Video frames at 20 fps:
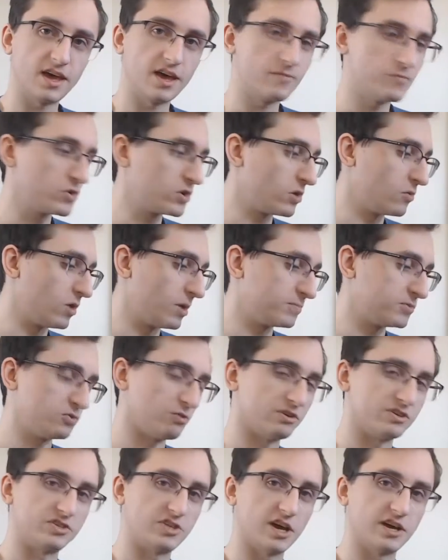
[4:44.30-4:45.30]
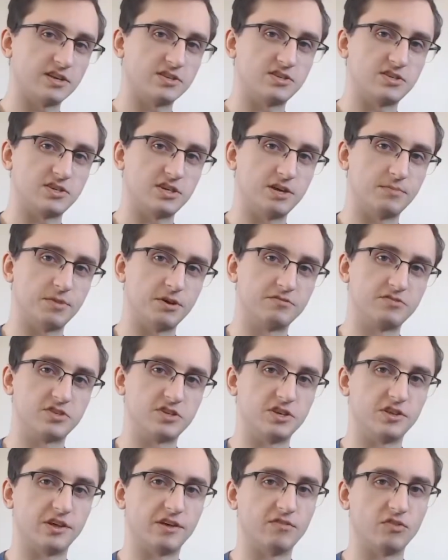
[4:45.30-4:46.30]
and we'll go up to our second C above
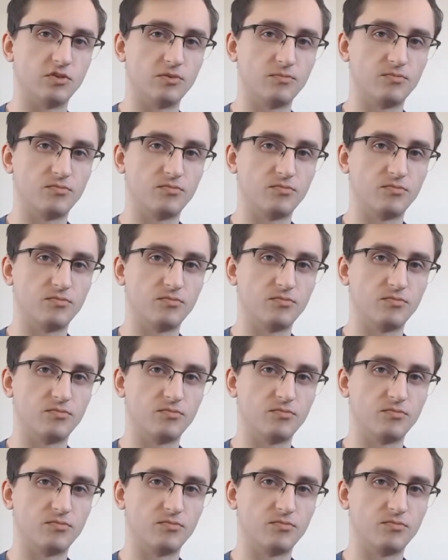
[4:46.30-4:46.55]
C level.